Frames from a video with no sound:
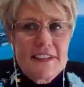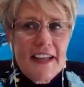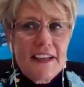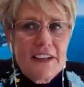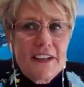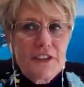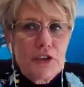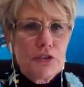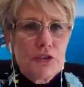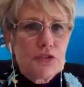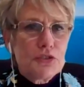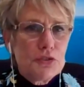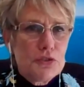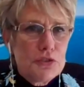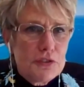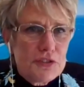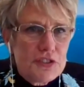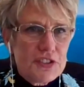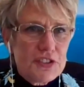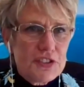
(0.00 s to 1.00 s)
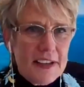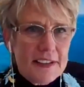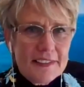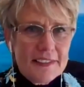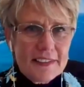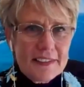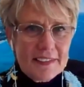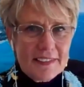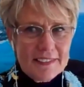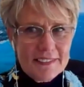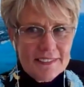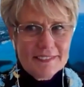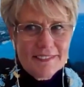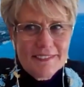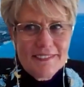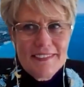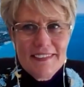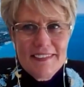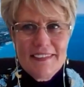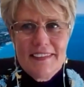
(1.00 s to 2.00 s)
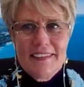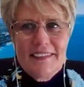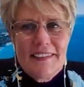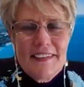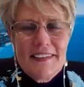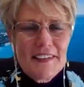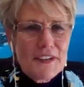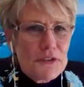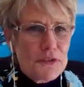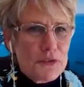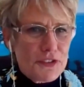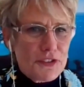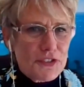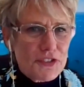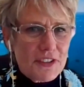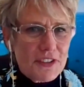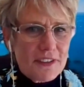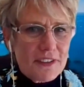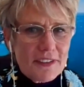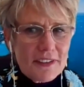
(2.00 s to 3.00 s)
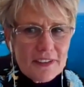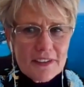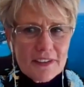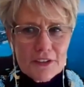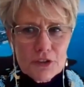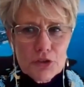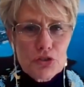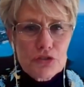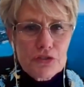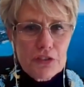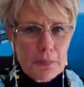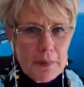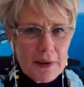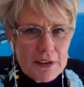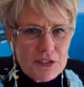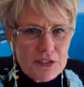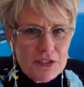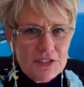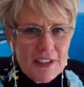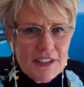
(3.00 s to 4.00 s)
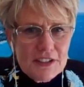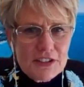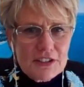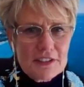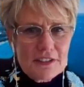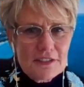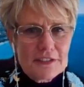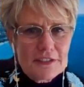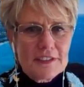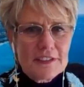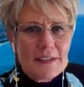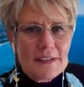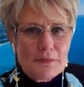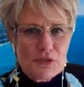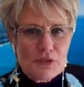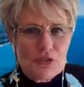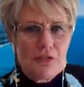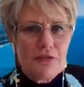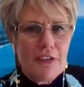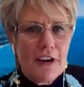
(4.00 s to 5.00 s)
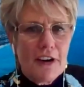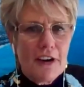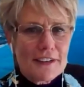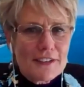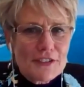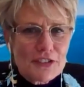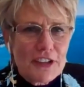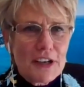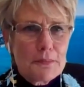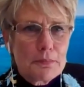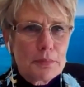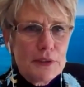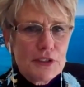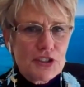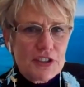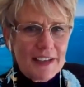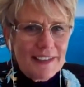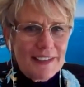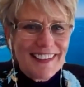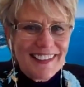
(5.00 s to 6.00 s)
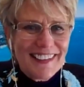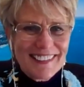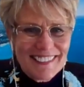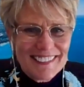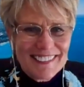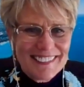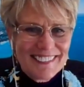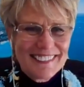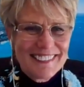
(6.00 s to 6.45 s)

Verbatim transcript: thank those who have said uh, that it was a, a useful presentation for them so far. So I appreciate that.